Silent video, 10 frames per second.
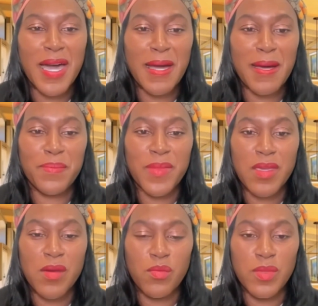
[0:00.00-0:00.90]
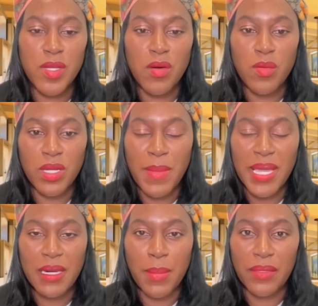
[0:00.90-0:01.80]
You don't want to
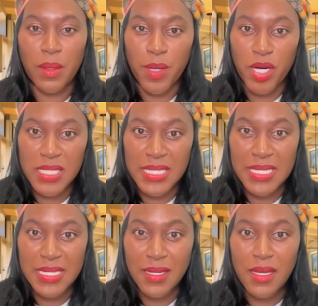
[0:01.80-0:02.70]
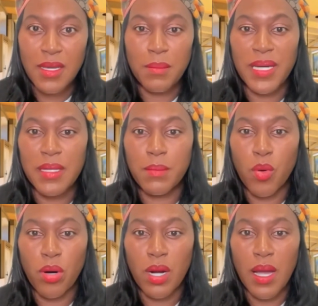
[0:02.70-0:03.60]
make it about the person, but
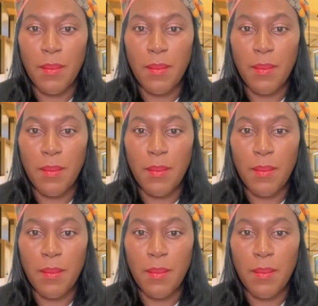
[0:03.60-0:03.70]
more